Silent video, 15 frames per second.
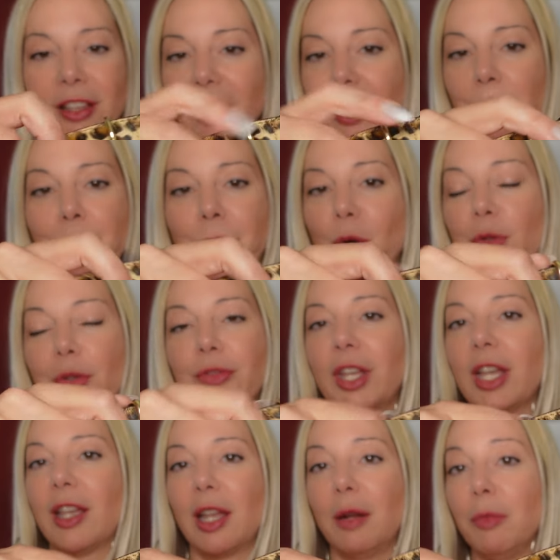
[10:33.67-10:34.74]
and both of
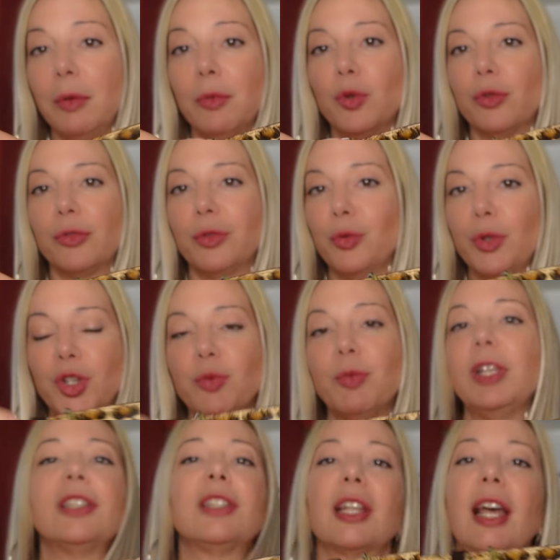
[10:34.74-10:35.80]
them can be moved, which means